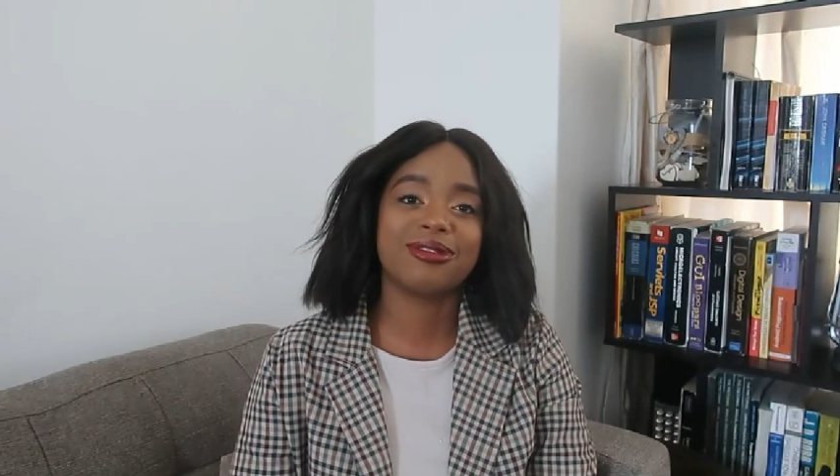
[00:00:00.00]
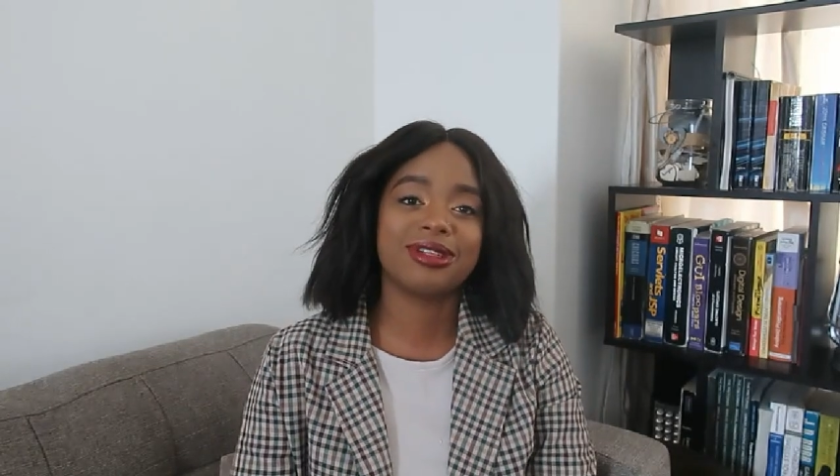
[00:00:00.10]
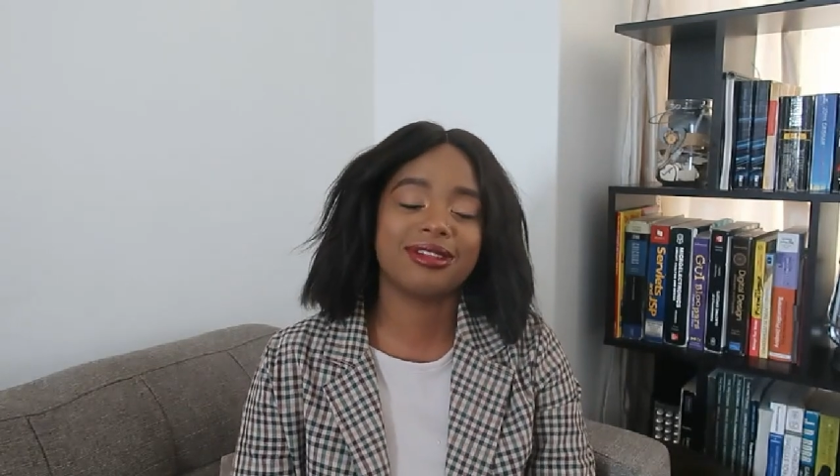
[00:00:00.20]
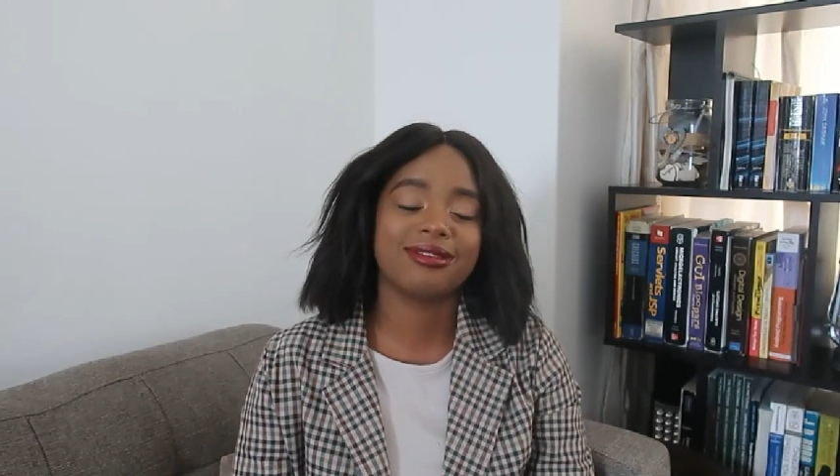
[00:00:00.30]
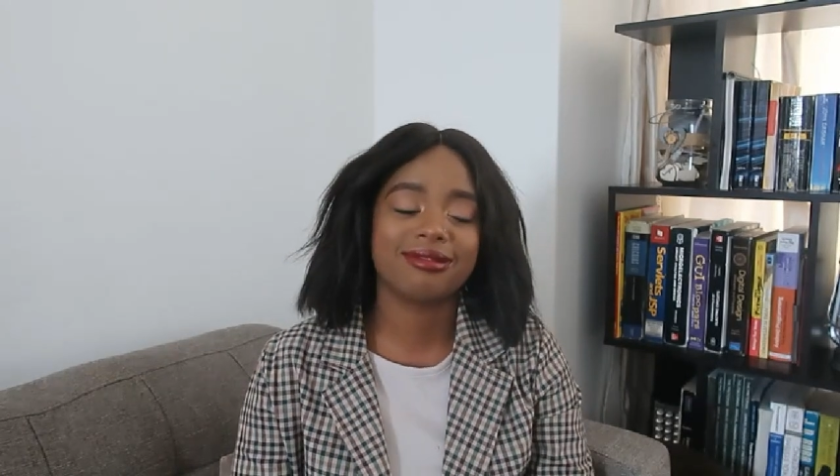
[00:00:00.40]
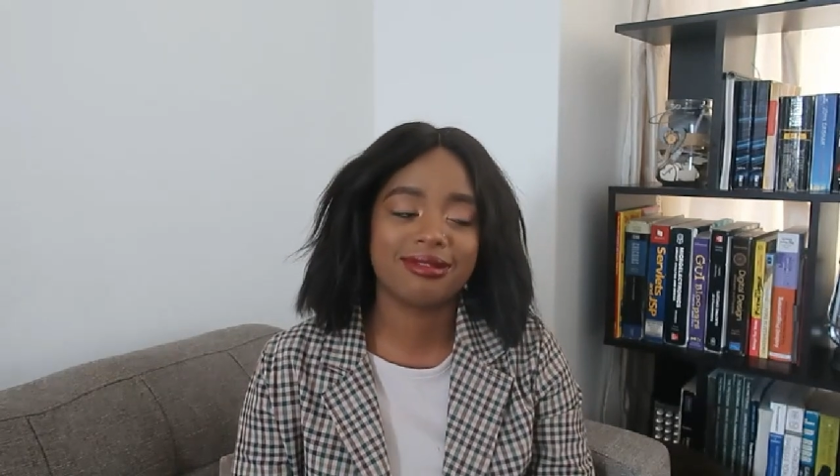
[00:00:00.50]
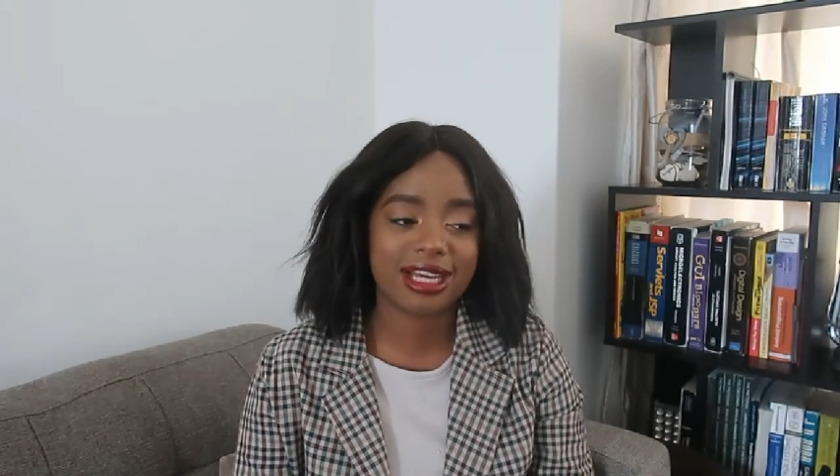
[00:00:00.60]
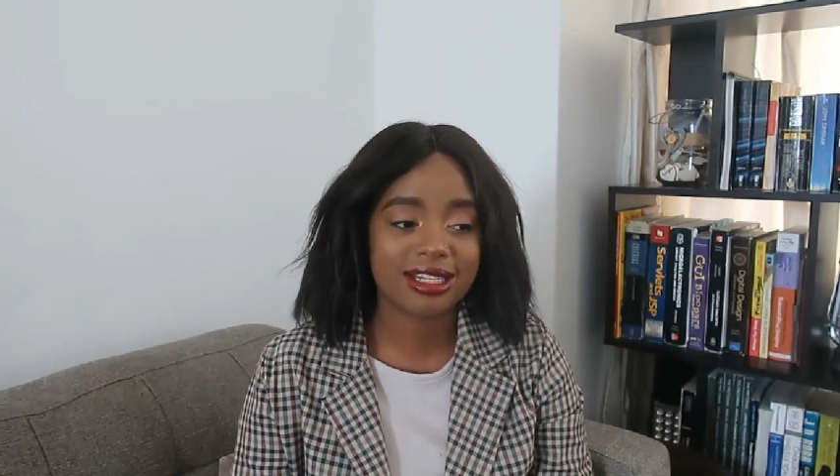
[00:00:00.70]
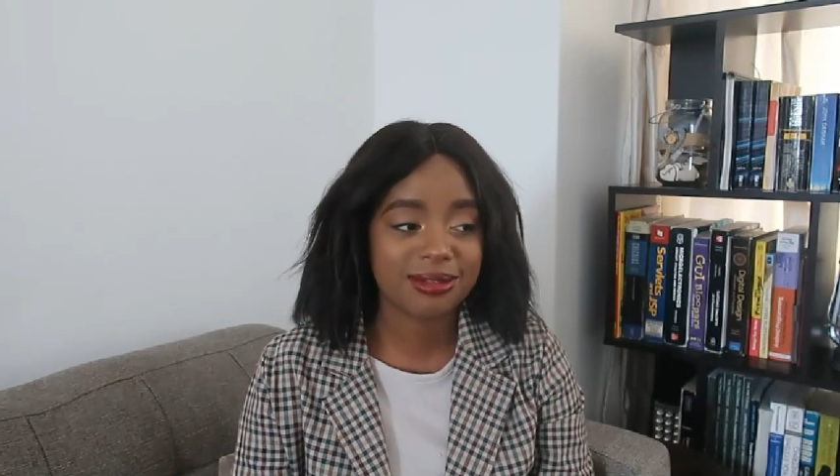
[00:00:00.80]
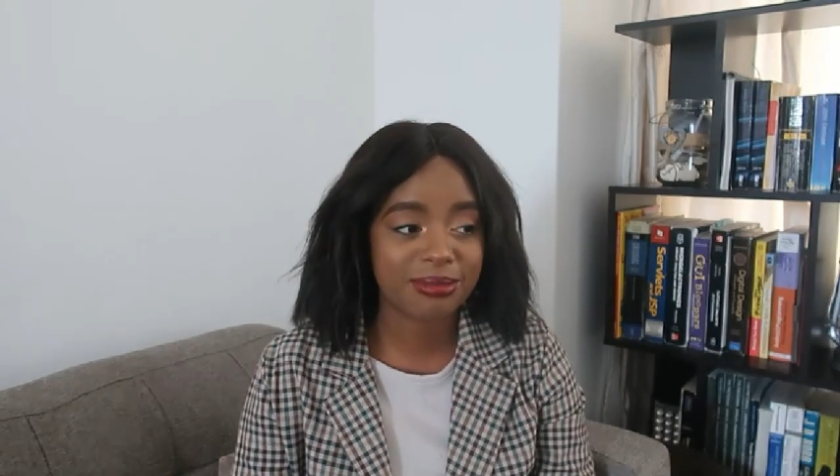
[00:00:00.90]
on
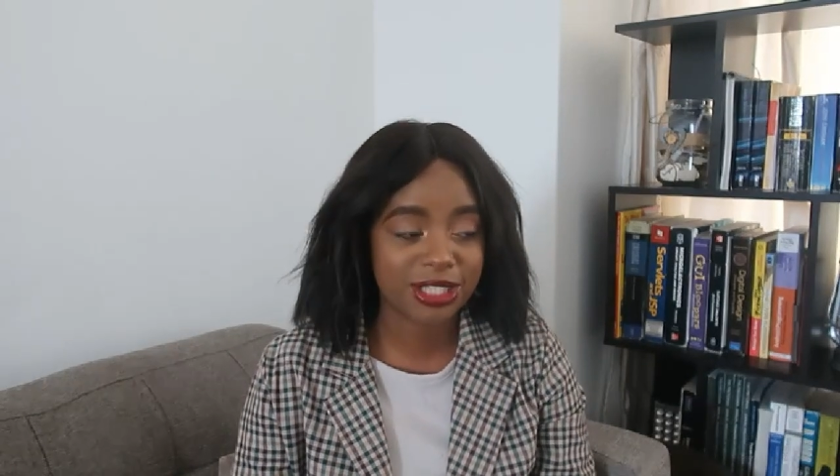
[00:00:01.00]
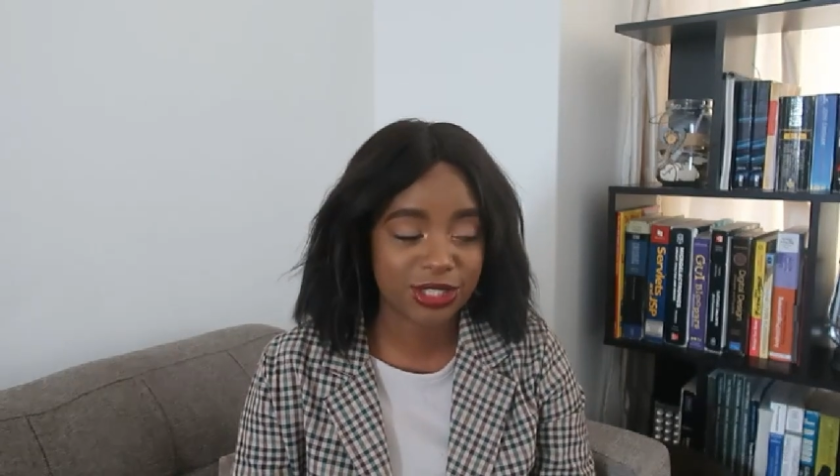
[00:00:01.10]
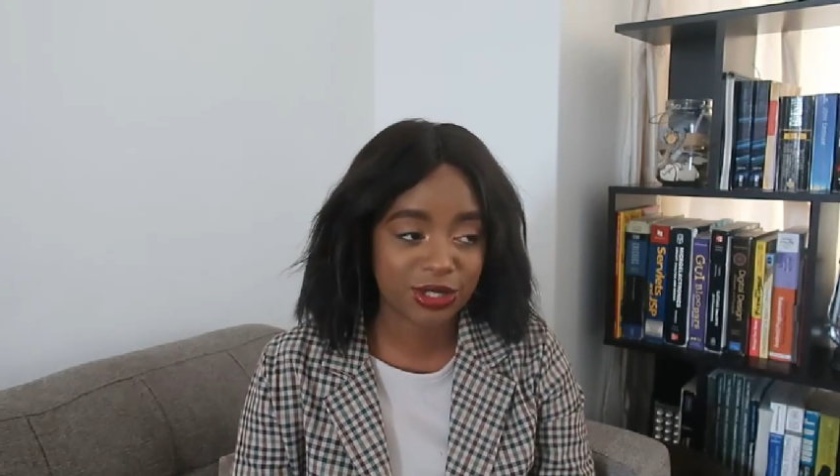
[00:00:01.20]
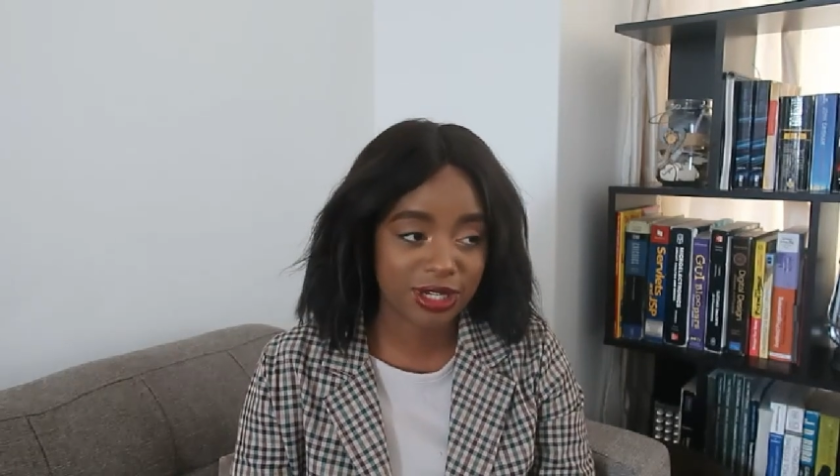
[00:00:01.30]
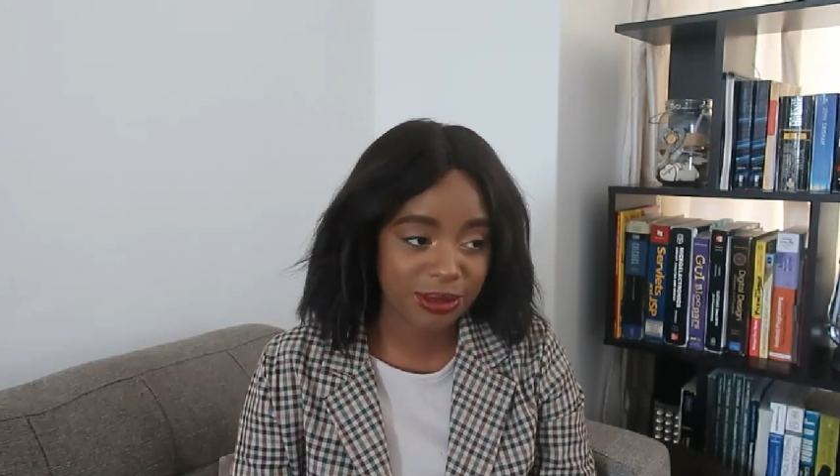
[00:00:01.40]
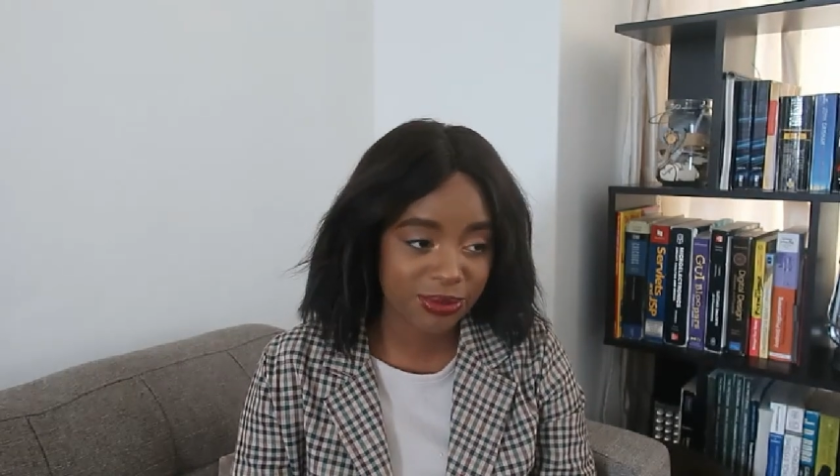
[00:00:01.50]
that particular